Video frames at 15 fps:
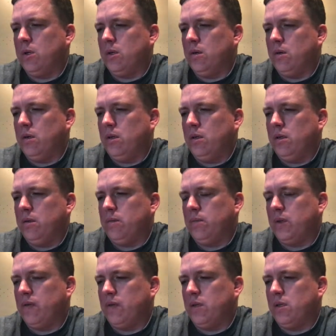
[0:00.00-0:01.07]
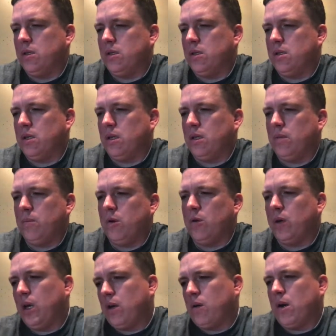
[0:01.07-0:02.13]
All right. Give it just a second.
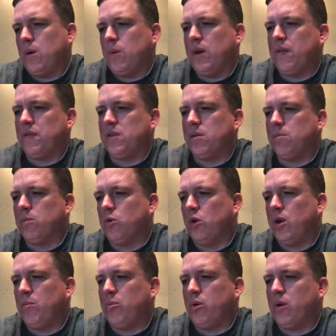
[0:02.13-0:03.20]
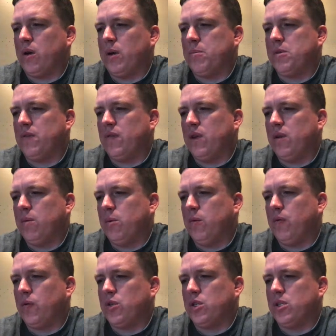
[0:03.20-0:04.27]
Okay, great. We have some great programs available
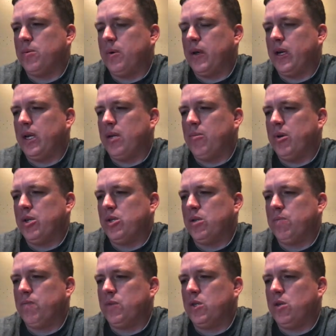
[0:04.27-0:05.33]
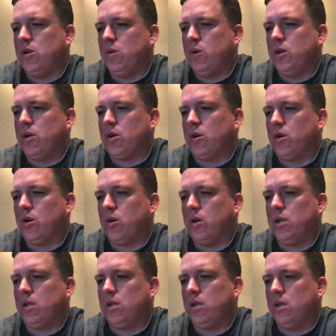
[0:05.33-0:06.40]
for just about any budget. Do you know what your
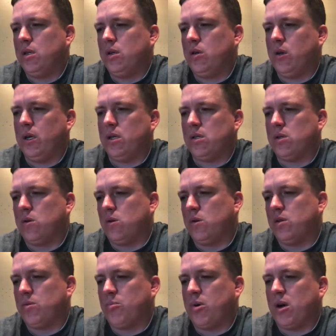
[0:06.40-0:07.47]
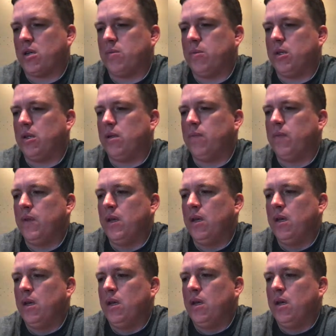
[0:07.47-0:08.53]
current credit score is approximately?
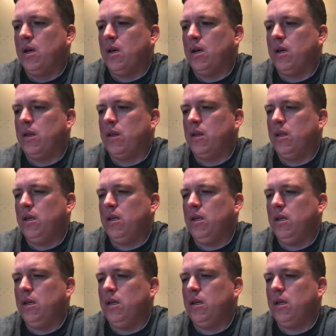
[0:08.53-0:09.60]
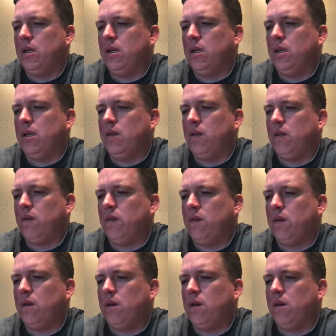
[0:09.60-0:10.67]
I think it's
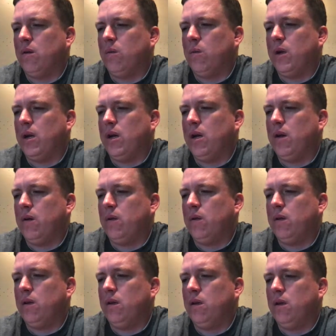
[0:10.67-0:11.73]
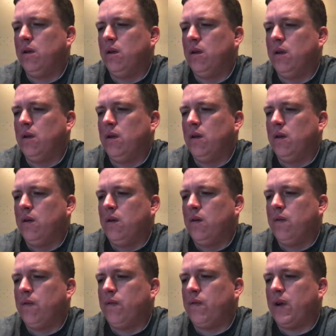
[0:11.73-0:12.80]
around
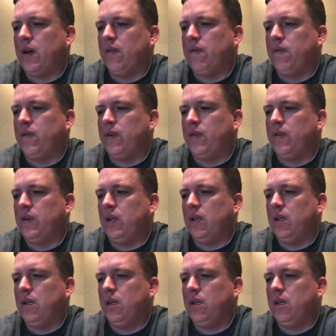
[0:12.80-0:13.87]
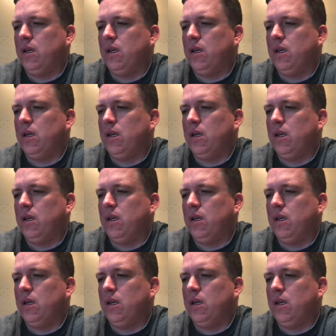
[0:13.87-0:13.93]
550.